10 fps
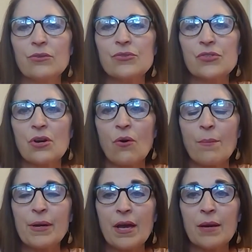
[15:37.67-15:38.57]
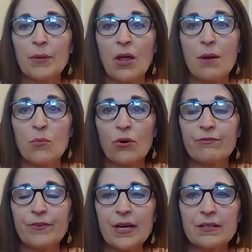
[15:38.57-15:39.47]
And so I became a lot more
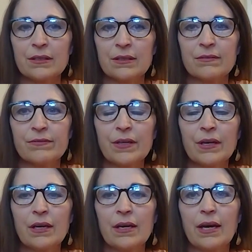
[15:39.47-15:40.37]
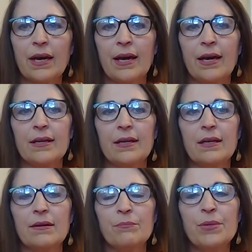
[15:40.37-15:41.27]
effective at
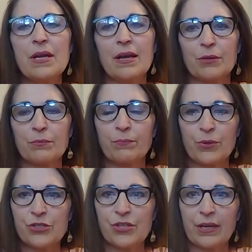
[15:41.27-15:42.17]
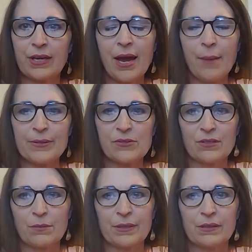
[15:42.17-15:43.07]
being able to bridge that gap. I
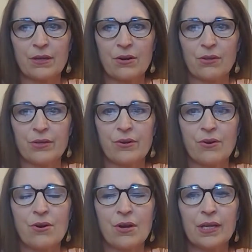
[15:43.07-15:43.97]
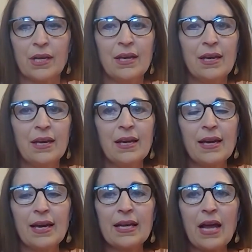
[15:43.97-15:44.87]
talked about that earlier on.
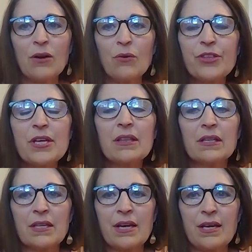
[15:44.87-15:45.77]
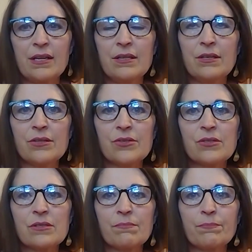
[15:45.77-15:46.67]
And I don't think that that
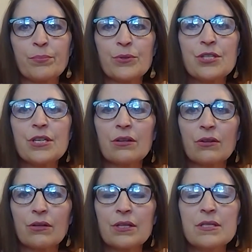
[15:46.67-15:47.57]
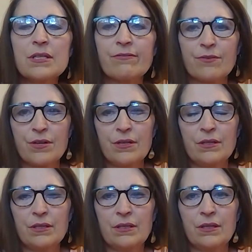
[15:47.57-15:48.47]
is particularly
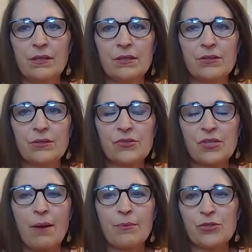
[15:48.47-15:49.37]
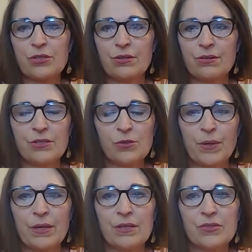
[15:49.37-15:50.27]
different in the cybersecurity
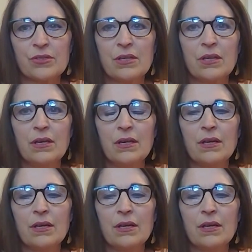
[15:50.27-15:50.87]
space.